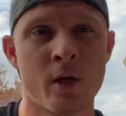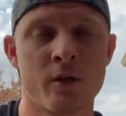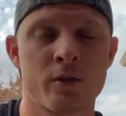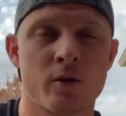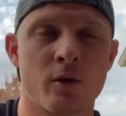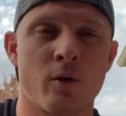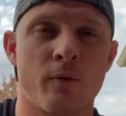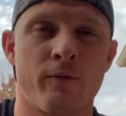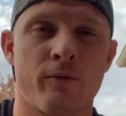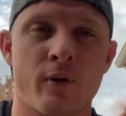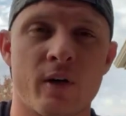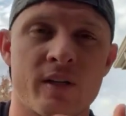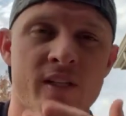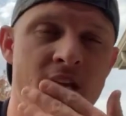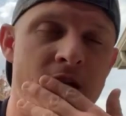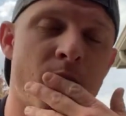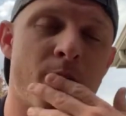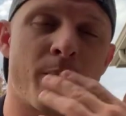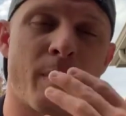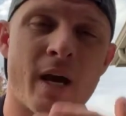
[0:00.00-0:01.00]
So for
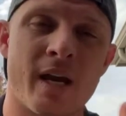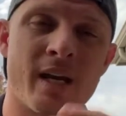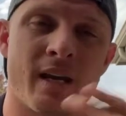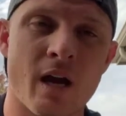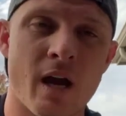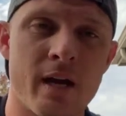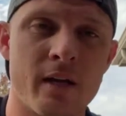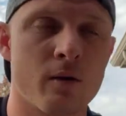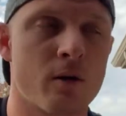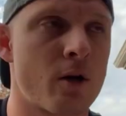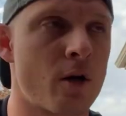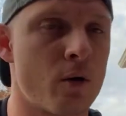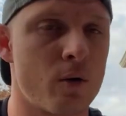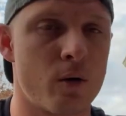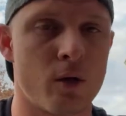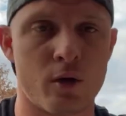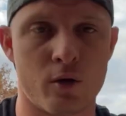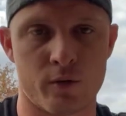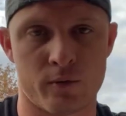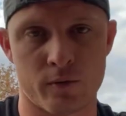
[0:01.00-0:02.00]
example, my 9-year
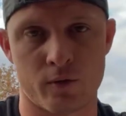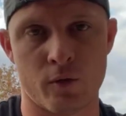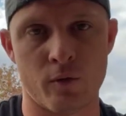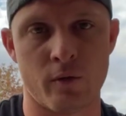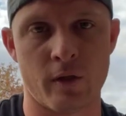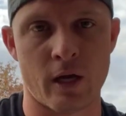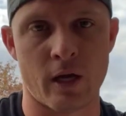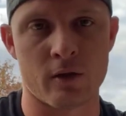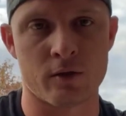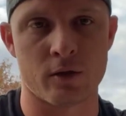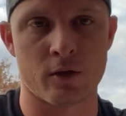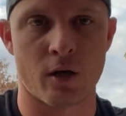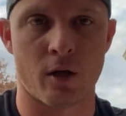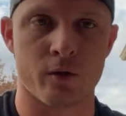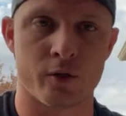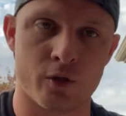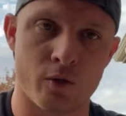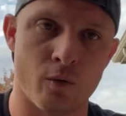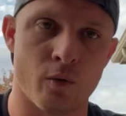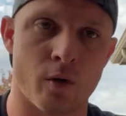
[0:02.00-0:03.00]
coating goes for
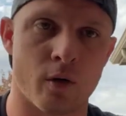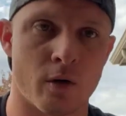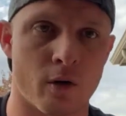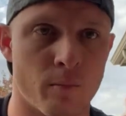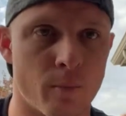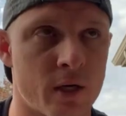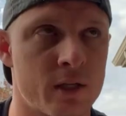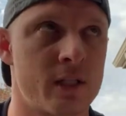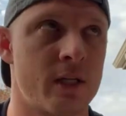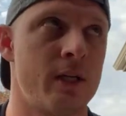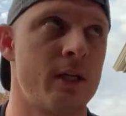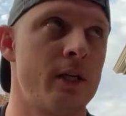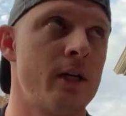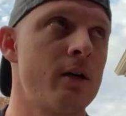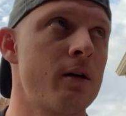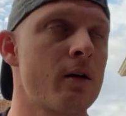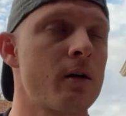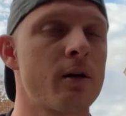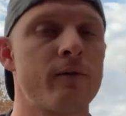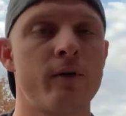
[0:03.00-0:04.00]
$2,000, 200 bucks a
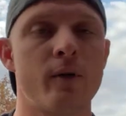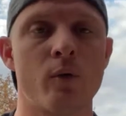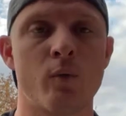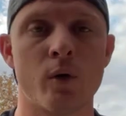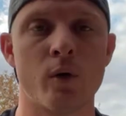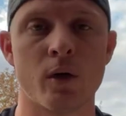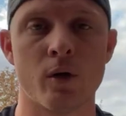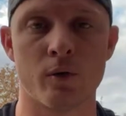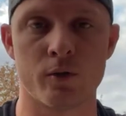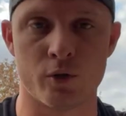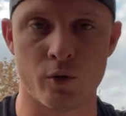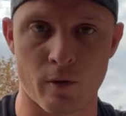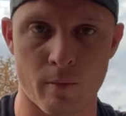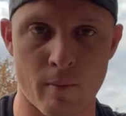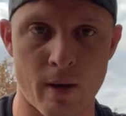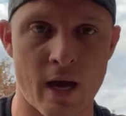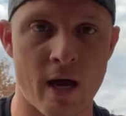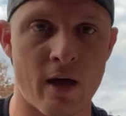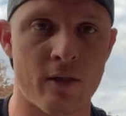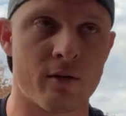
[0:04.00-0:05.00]
year, if you will. Do the
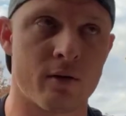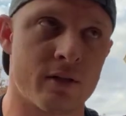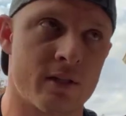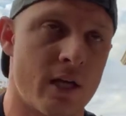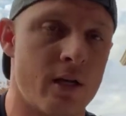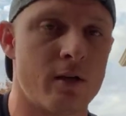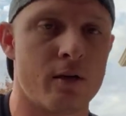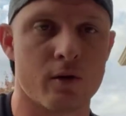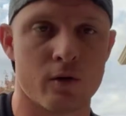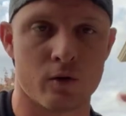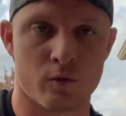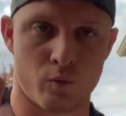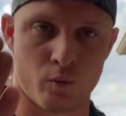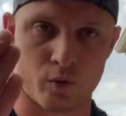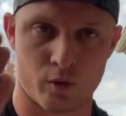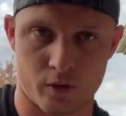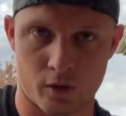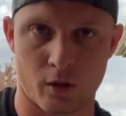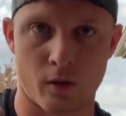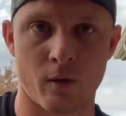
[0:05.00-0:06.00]
math on 10 years, we'll
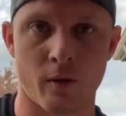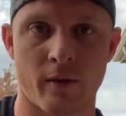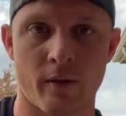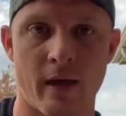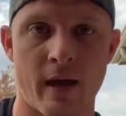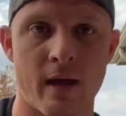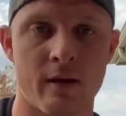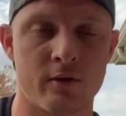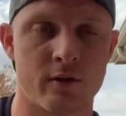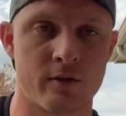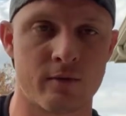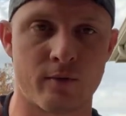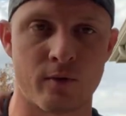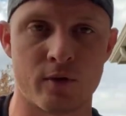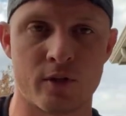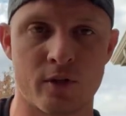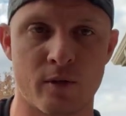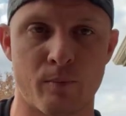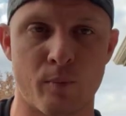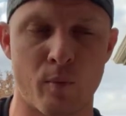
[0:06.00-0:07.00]
just call it that just for
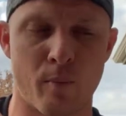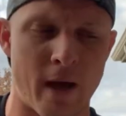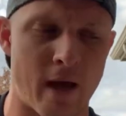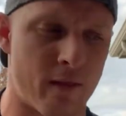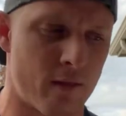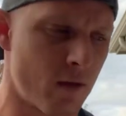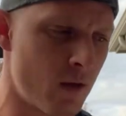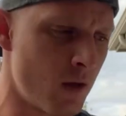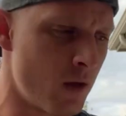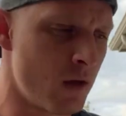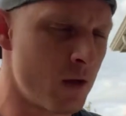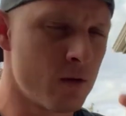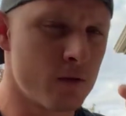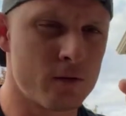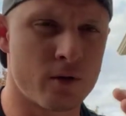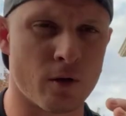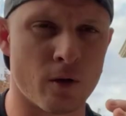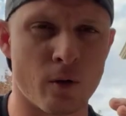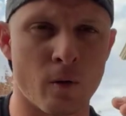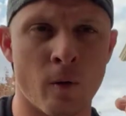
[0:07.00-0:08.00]
simple math.
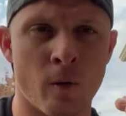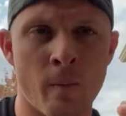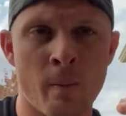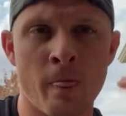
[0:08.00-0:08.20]
So